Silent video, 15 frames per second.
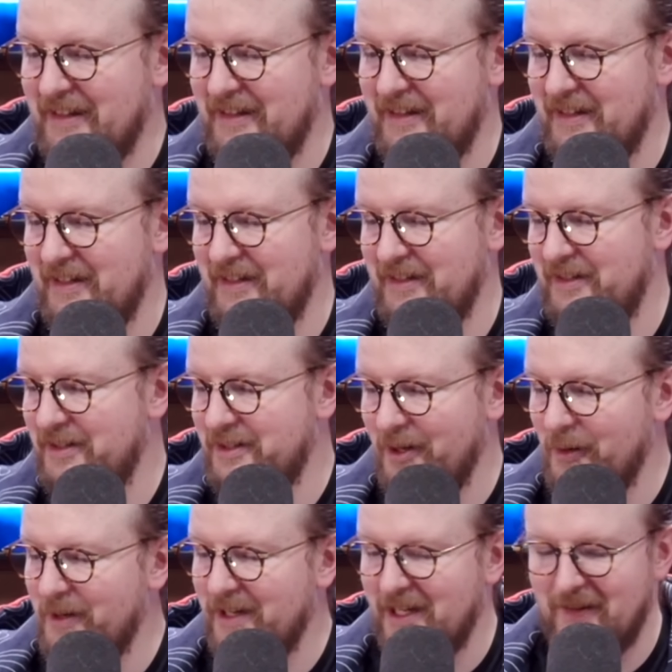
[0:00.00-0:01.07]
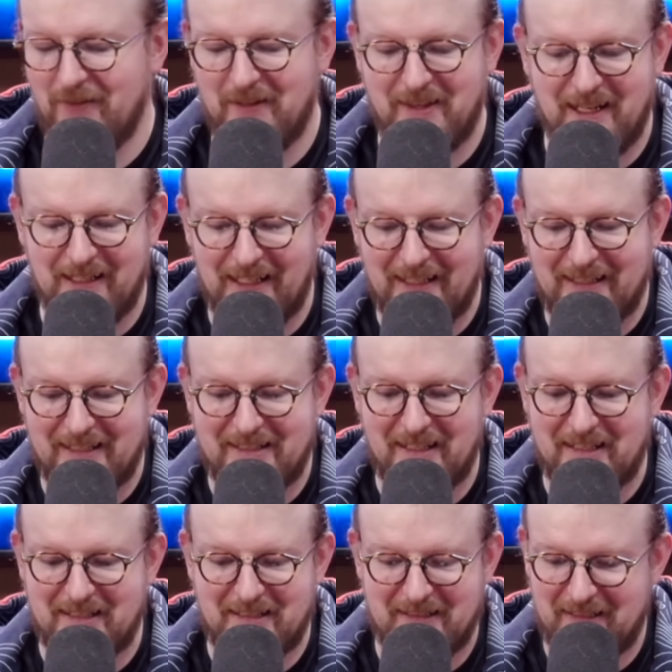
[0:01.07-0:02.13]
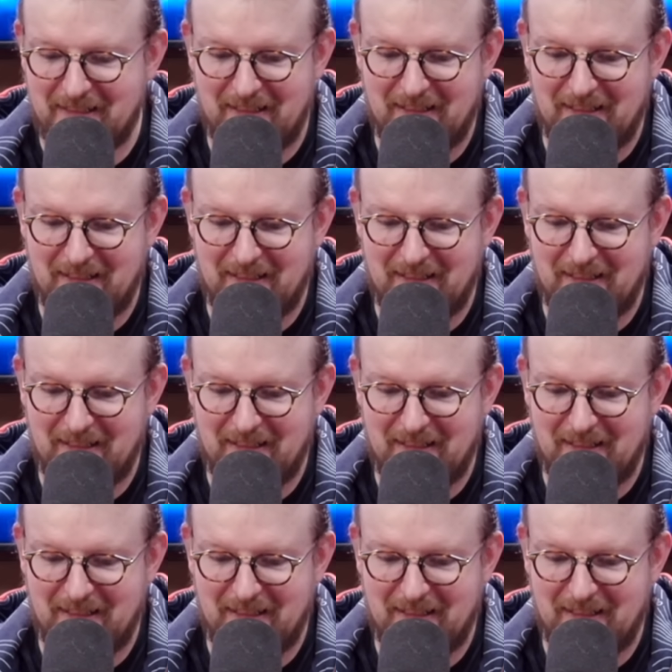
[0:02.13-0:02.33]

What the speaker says: the token and everything? Like, this doesn't...